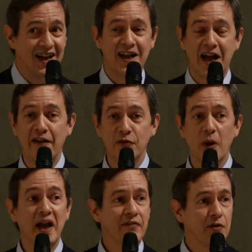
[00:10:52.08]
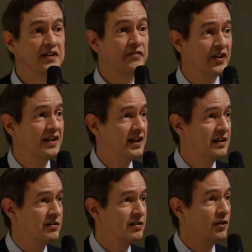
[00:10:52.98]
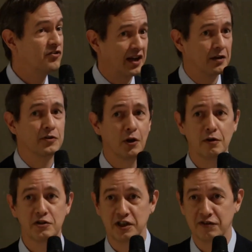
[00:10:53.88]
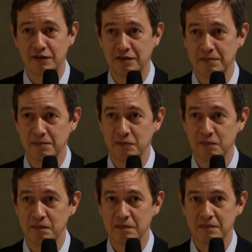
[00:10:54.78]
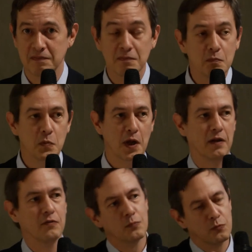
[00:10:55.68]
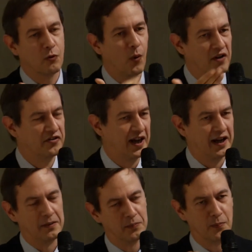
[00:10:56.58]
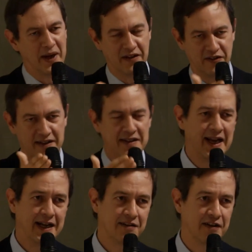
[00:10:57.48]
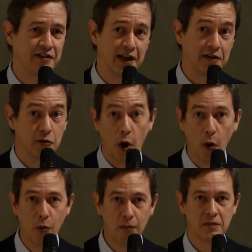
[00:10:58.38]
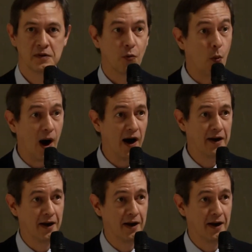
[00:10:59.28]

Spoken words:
have you ever defended a Scientologist? And the ones I met that day, they said, no. Why?